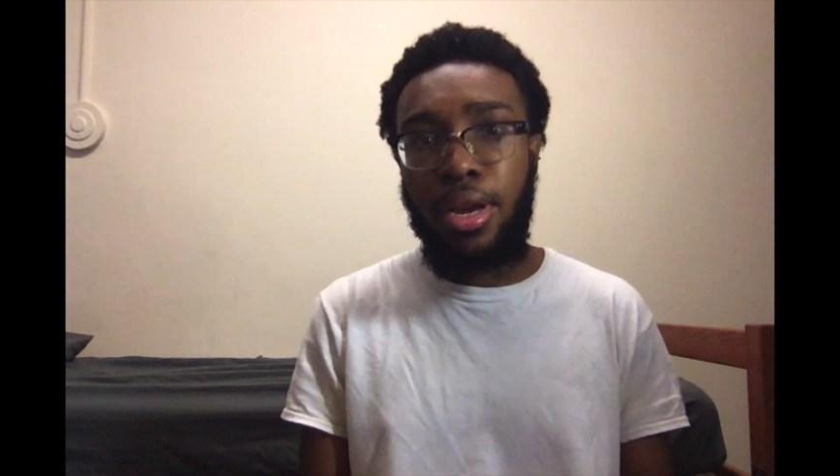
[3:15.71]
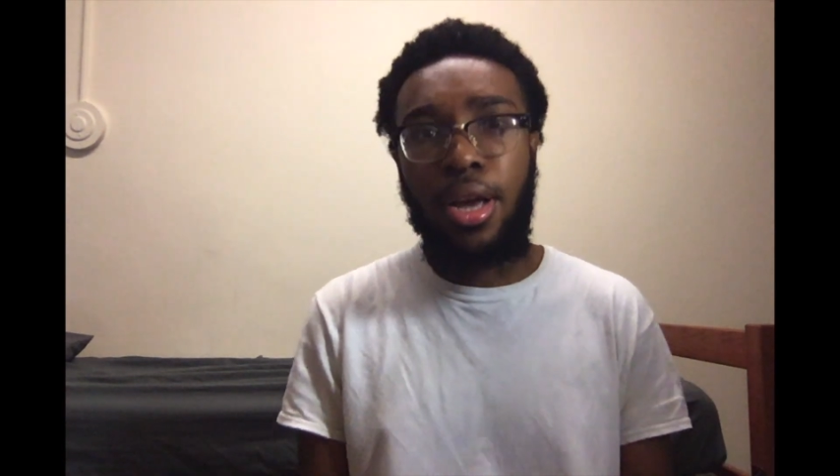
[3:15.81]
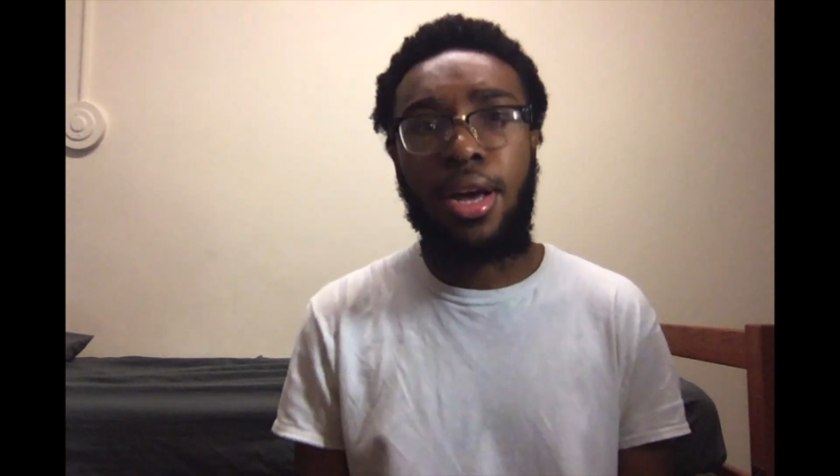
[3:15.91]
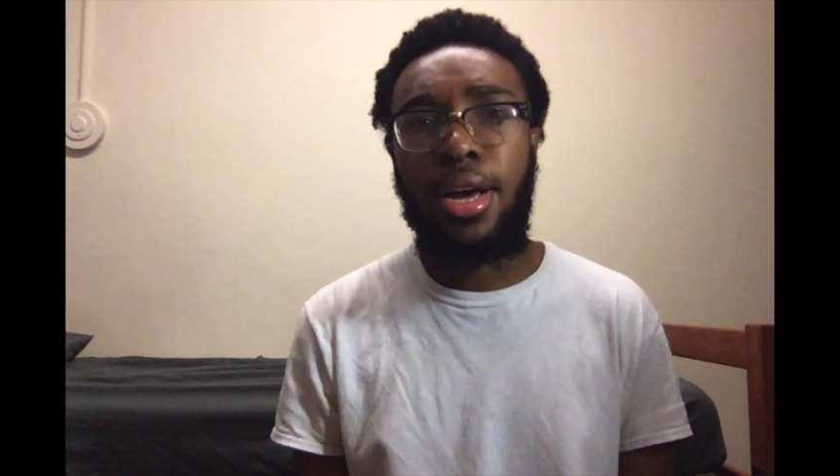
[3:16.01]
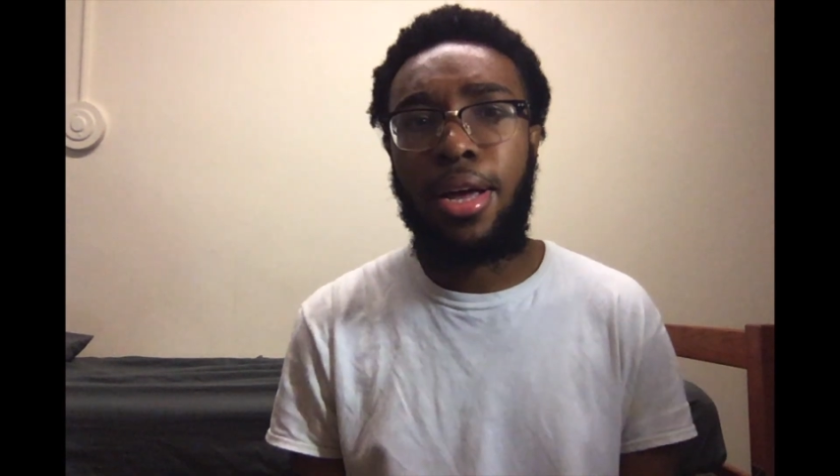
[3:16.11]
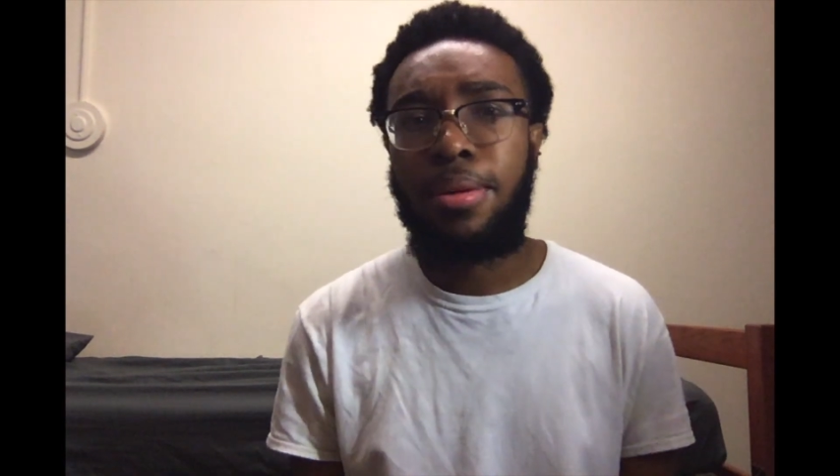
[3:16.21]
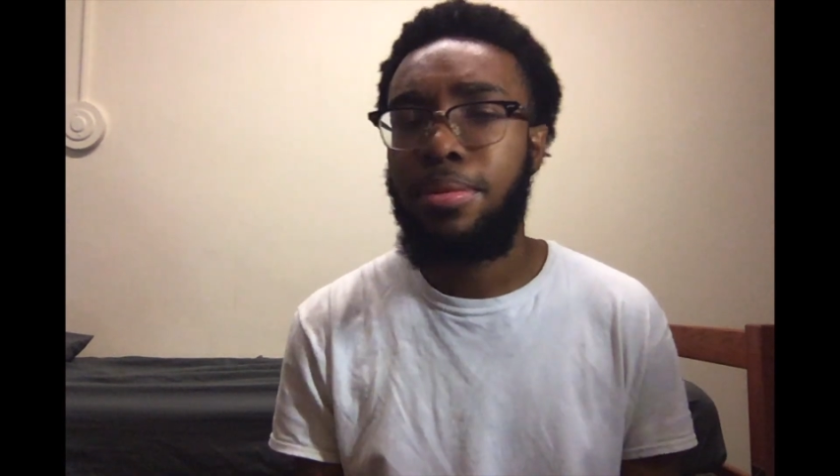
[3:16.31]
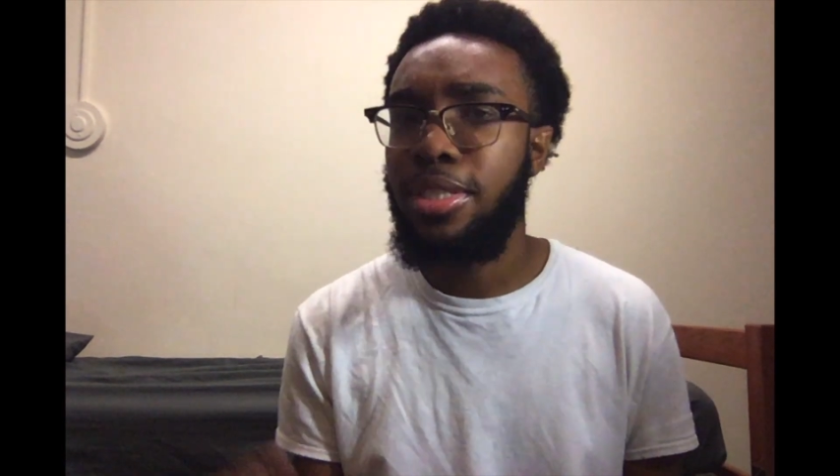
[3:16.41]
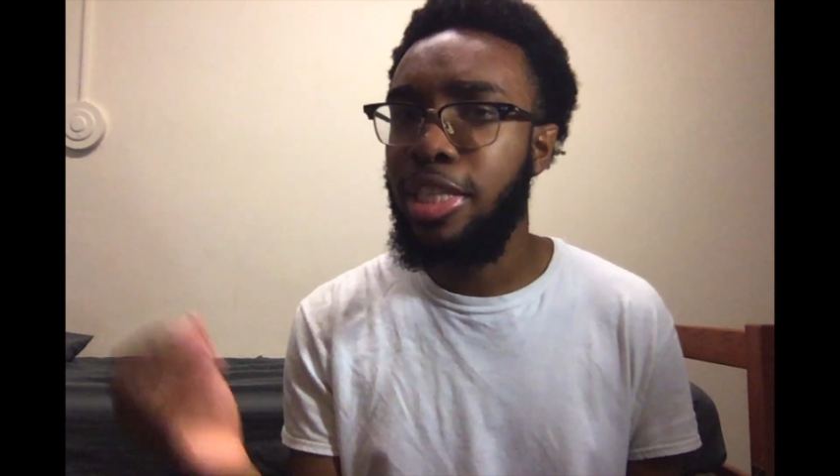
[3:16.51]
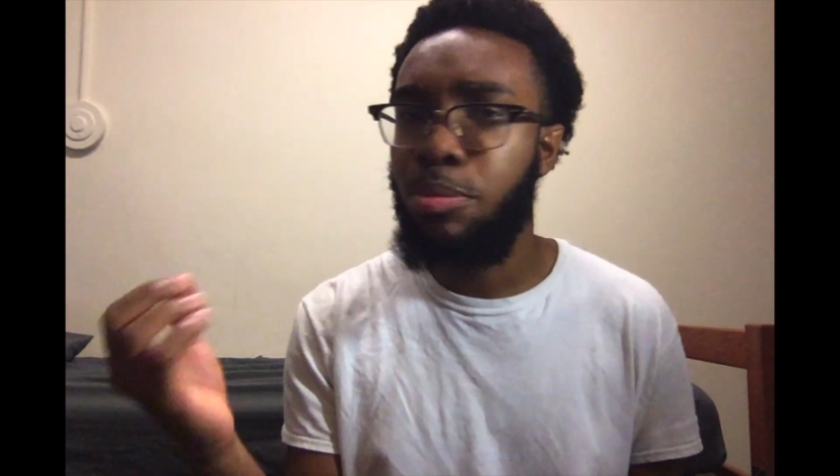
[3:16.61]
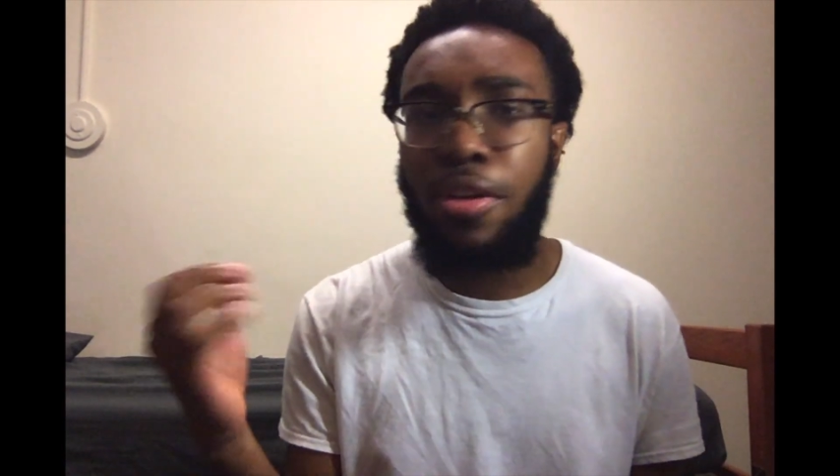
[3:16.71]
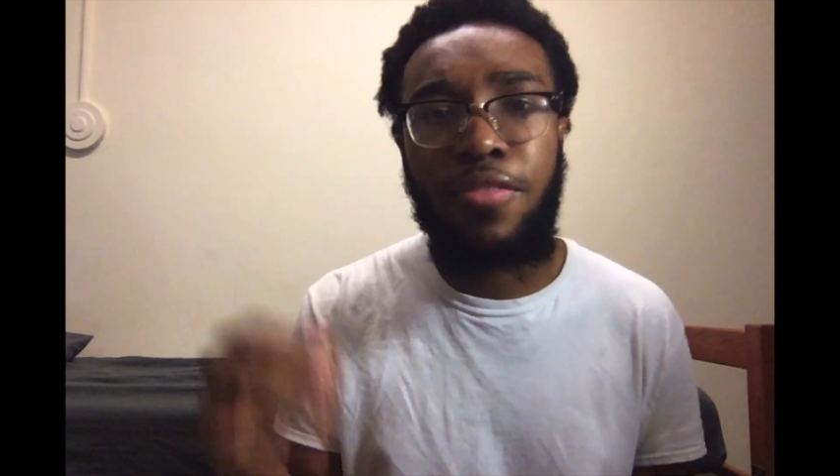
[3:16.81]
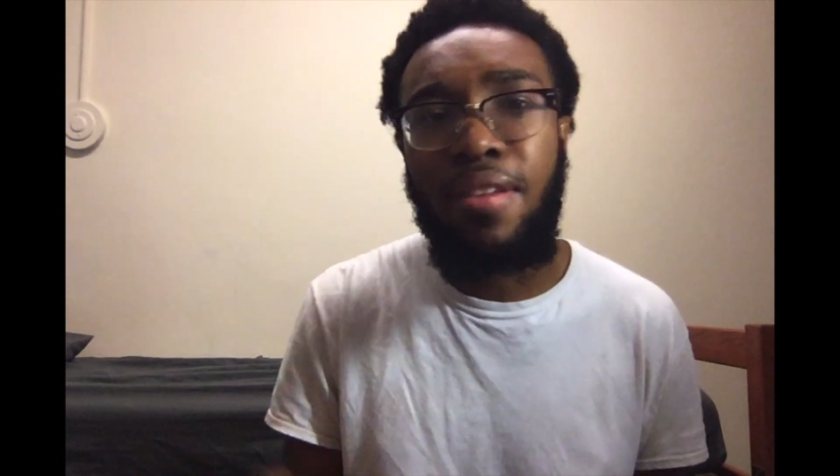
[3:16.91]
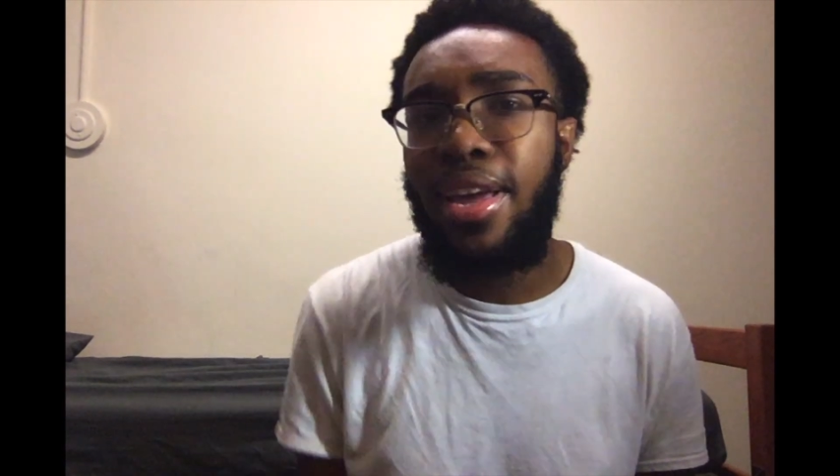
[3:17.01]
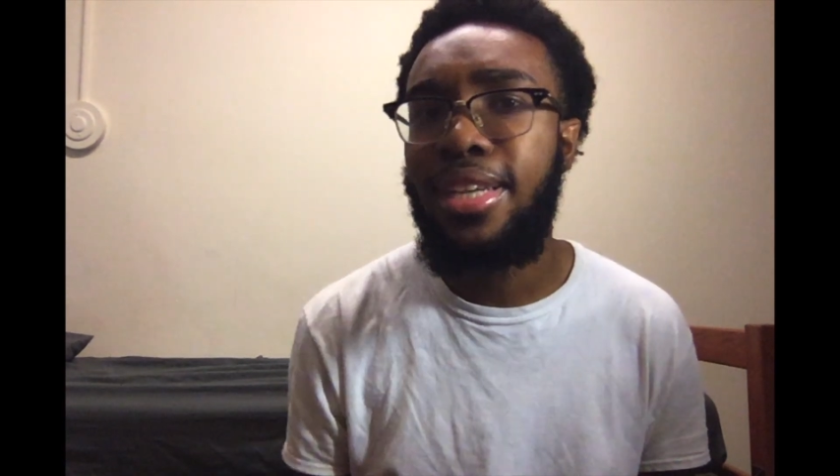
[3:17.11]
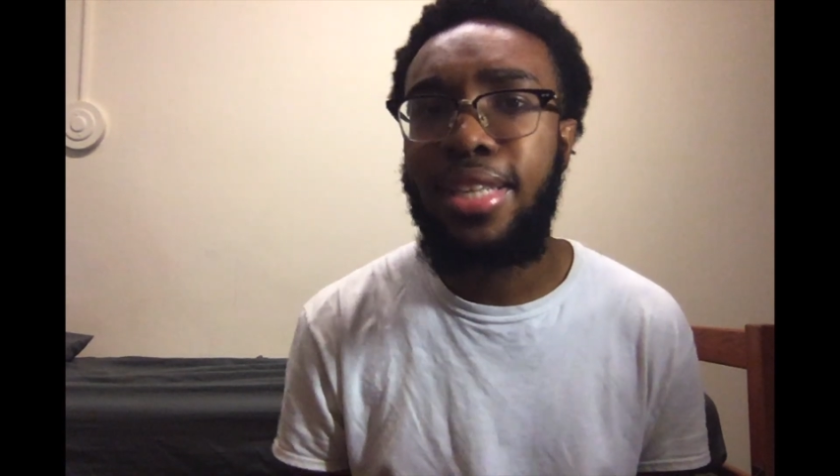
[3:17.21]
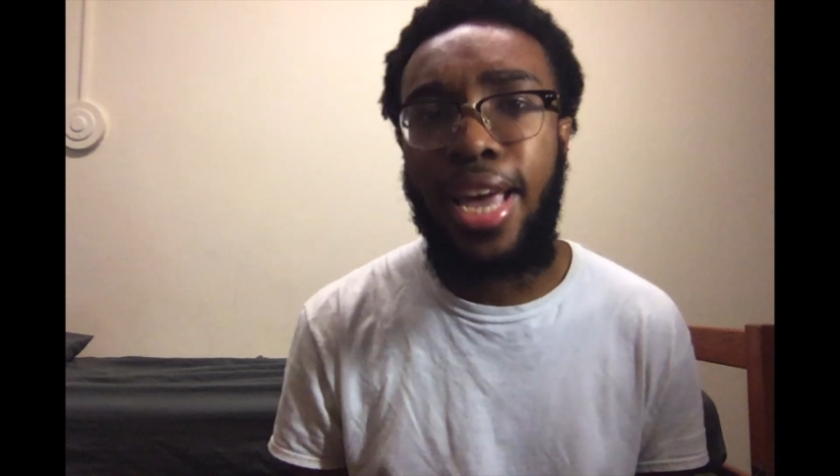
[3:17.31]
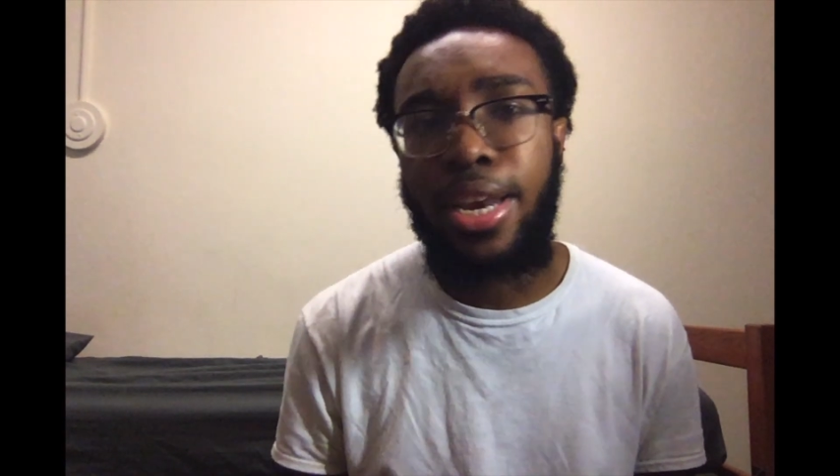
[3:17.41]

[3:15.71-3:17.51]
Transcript: 6.5 out of 10.